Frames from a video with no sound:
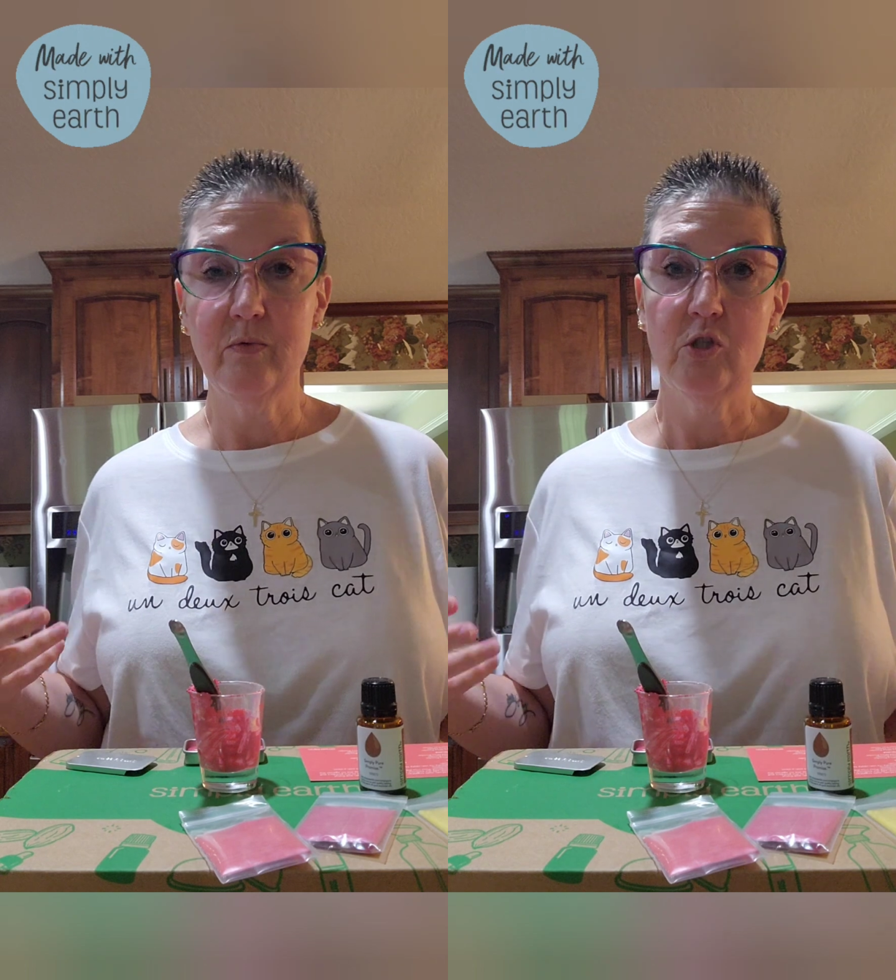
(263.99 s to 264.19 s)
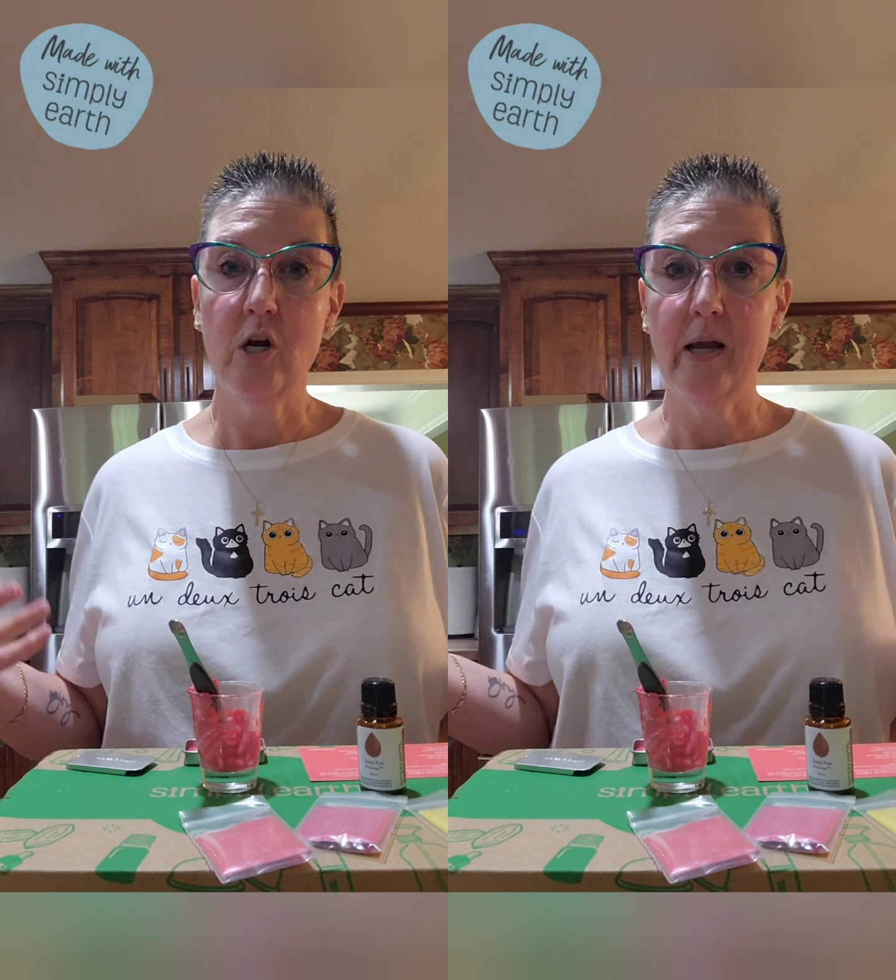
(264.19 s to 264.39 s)

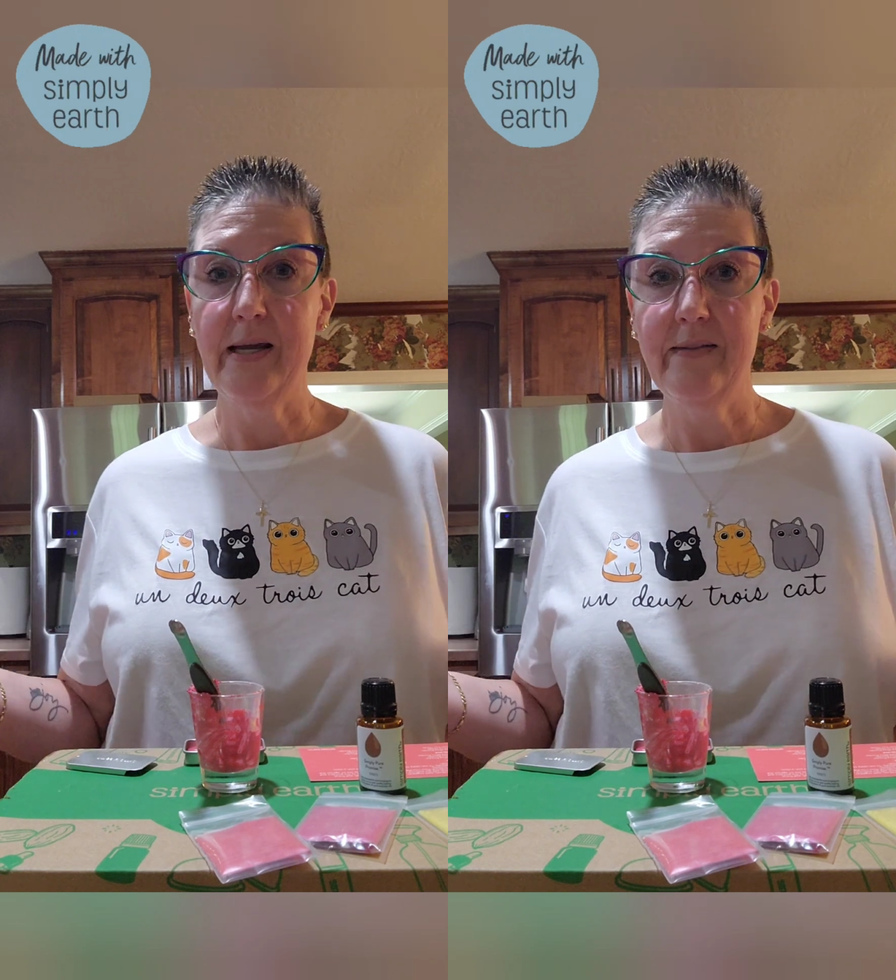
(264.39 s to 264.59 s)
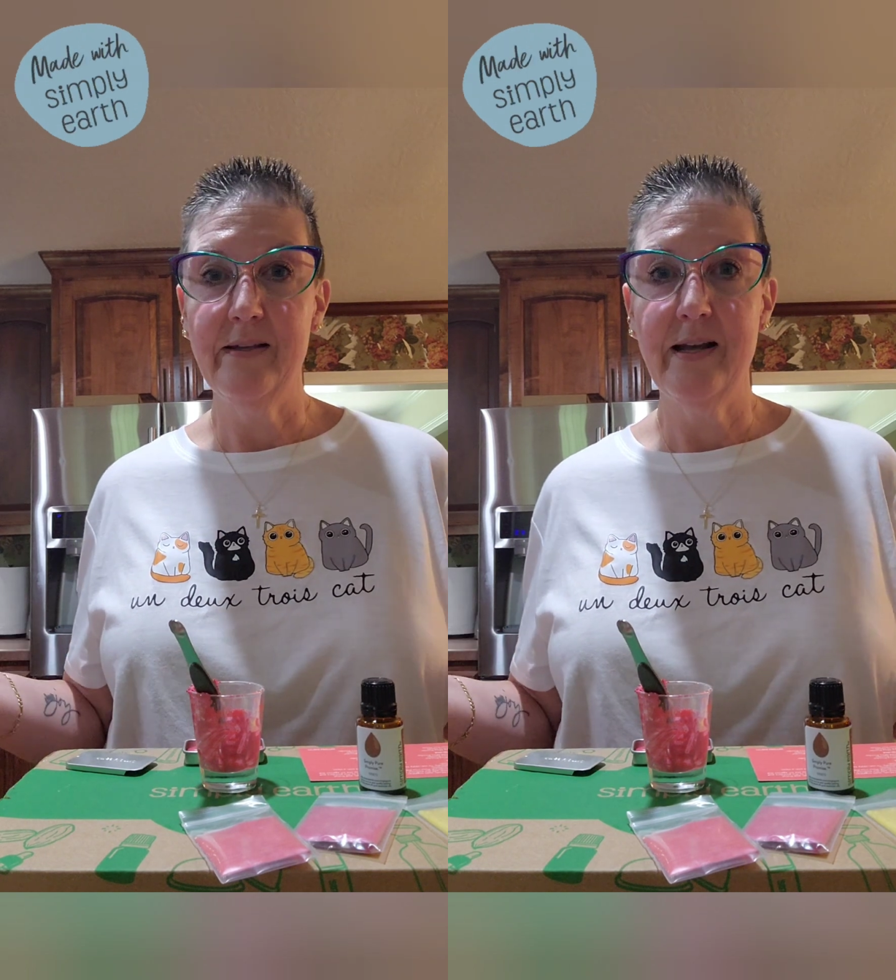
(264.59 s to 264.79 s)

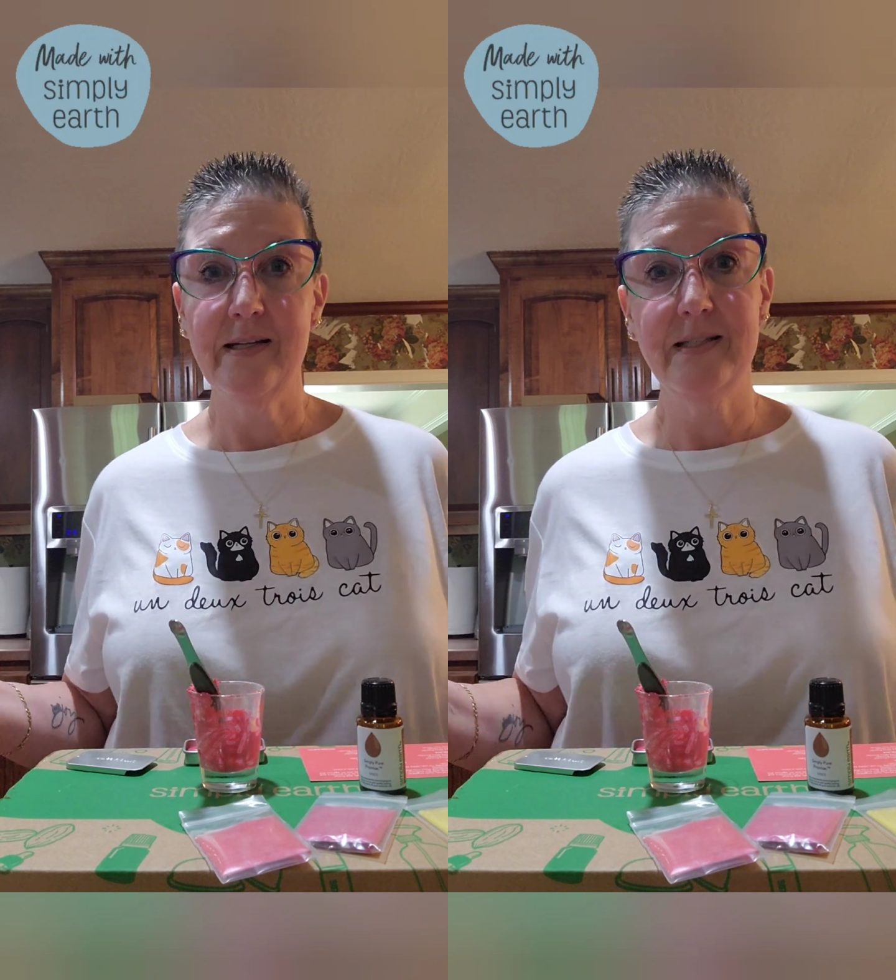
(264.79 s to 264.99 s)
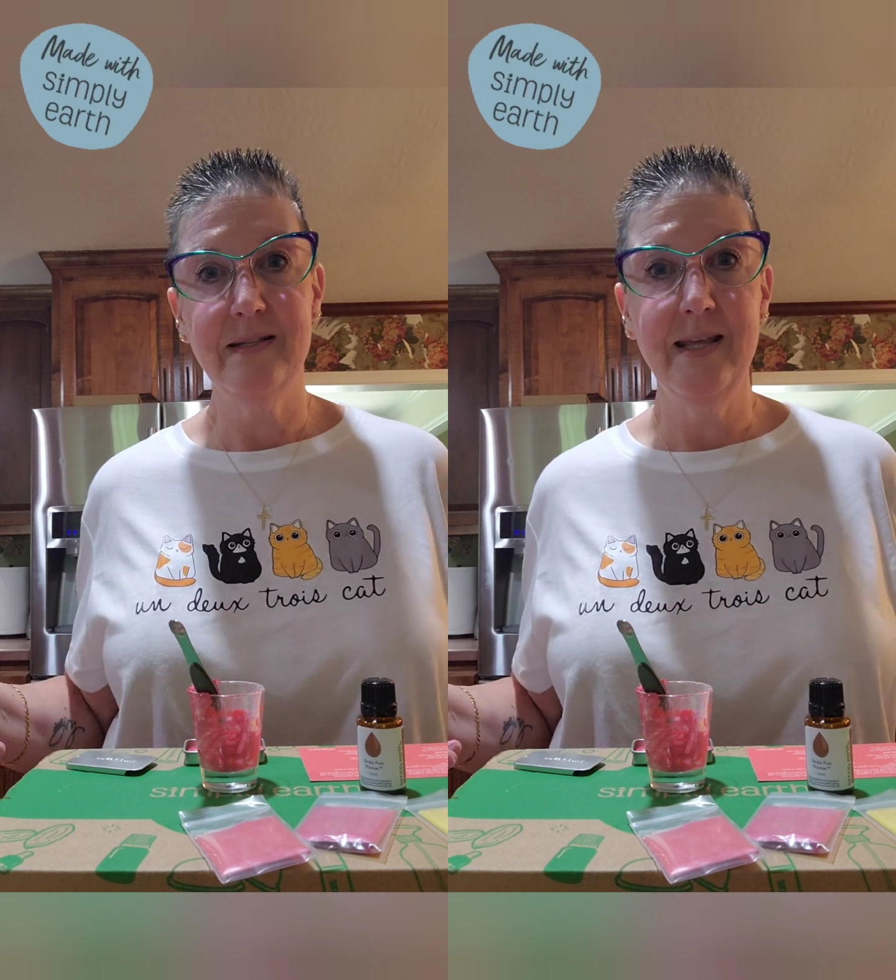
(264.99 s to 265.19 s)
trying the next